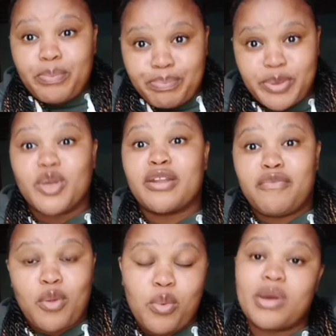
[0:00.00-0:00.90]

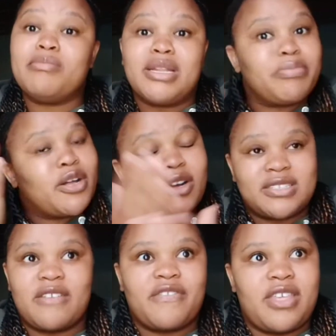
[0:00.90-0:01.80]
beautiful woman because
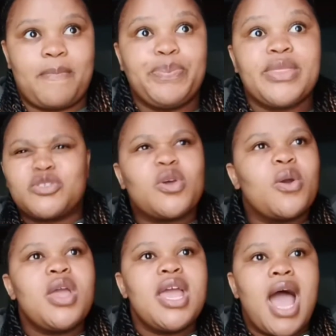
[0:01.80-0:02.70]
of them.
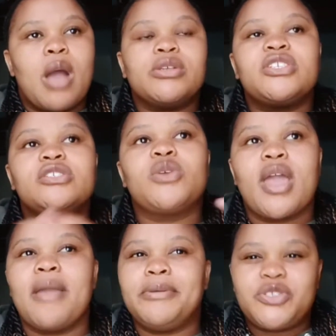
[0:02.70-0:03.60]
So I was just so
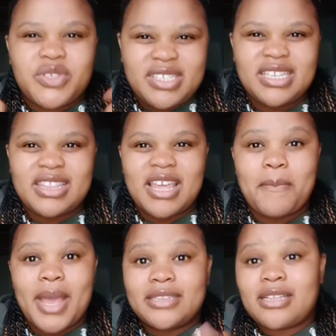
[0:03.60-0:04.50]
happy to see
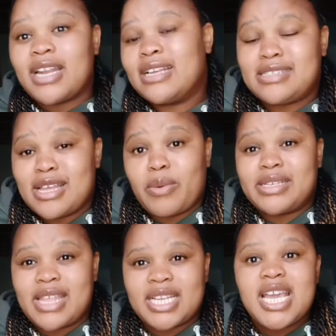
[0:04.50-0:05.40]
them. And the nice thing
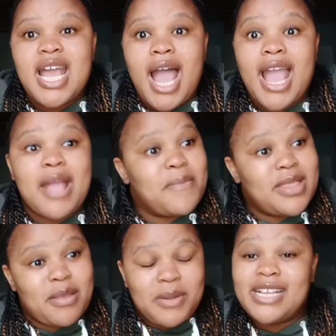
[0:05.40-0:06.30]
was that I am
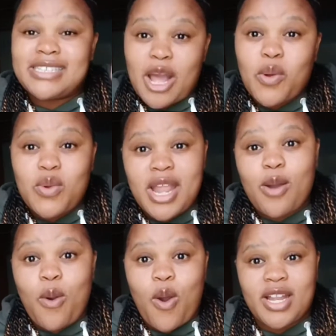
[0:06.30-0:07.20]
in the place
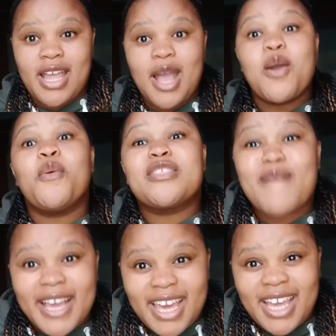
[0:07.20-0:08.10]
Langkule corner with
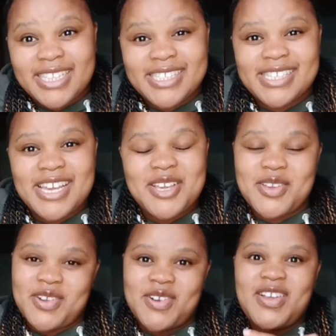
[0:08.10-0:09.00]
my kids.
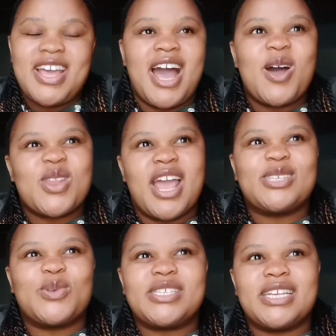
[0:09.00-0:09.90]
You know, how
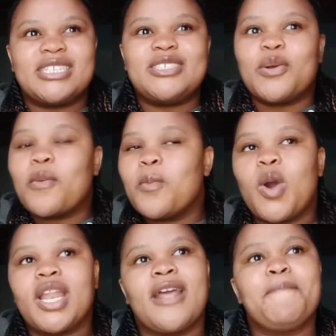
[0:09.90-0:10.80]
nice was it?
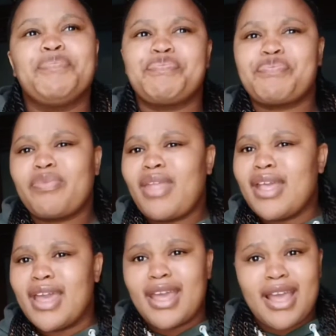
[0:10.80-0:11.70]
Njobona.
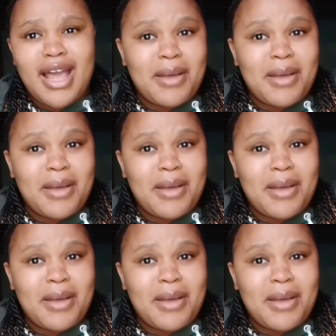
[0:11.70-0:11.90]
Guys, so